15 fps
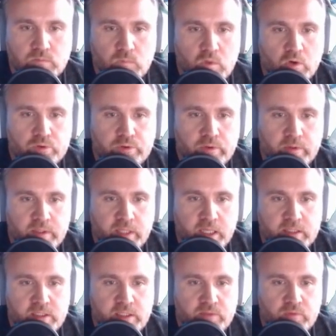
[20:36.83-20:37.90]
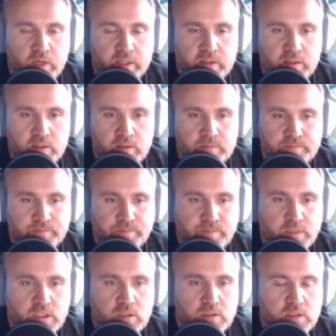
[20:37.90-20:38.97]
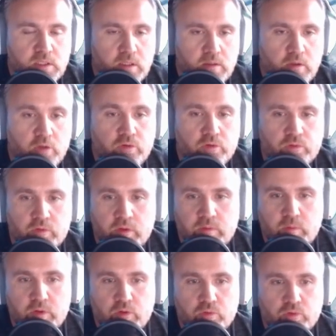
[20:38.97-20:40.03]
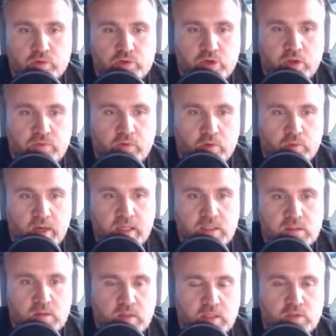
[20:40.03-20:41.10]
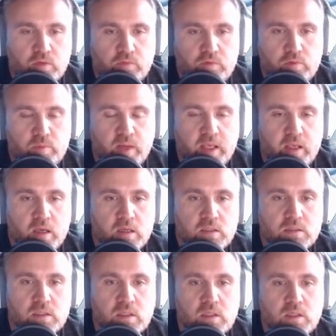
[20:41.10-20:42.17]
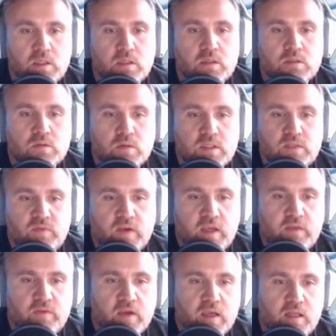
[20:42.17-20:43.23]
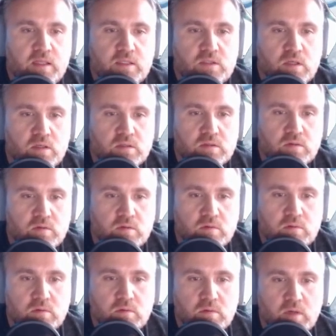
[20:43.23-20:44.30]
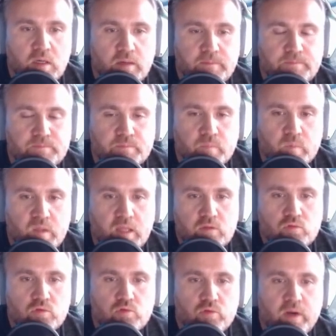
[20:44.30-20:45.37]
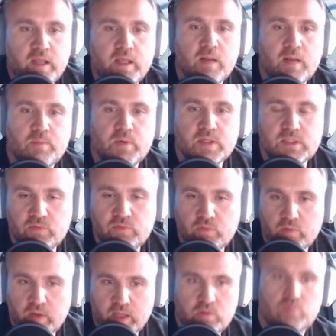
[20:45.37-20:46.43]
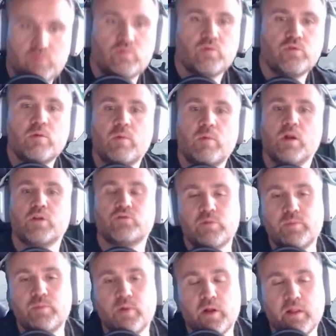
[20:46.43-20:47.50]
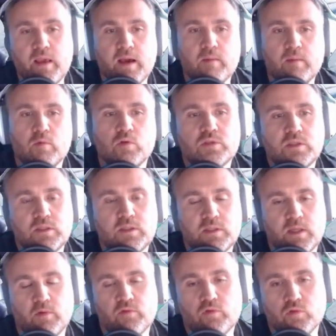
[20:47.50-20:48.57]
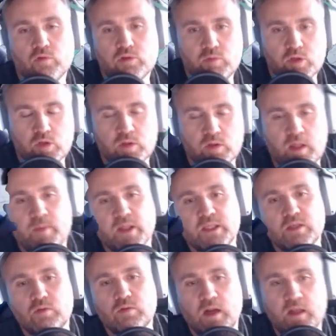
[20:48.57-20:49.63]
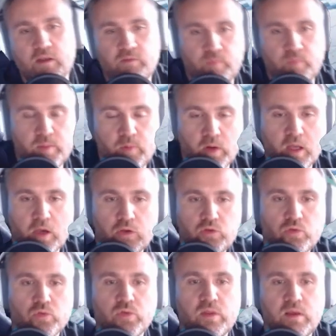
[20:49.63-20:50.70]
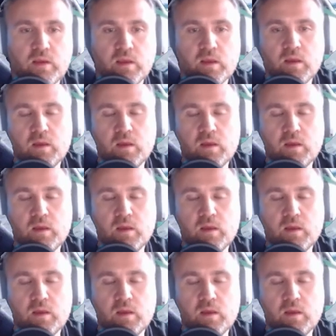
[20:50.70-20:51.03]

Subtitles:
auto-hunt active right now, because not auto-hunt, but auto-join for rally, so that's a few players. So it's very, very little. So that could really help us if we had, you know, double, triple the amounts in terms of contribution, and particularly if people are using